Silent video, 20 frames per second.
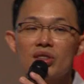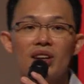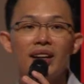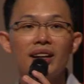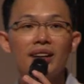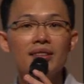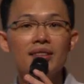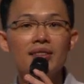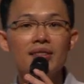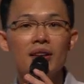
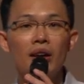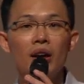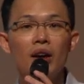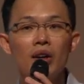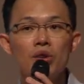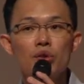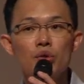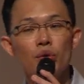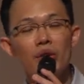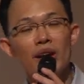Science,
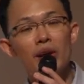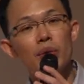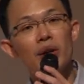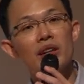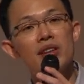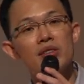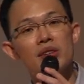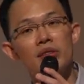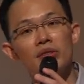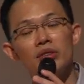so that
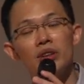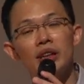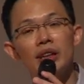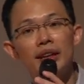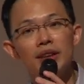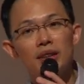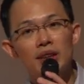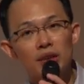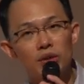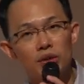one is
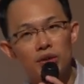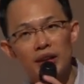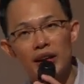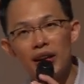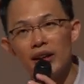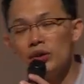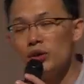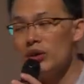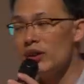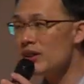affiliated to
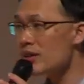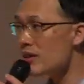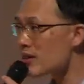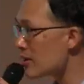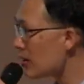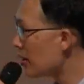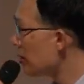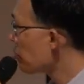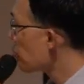the NUS.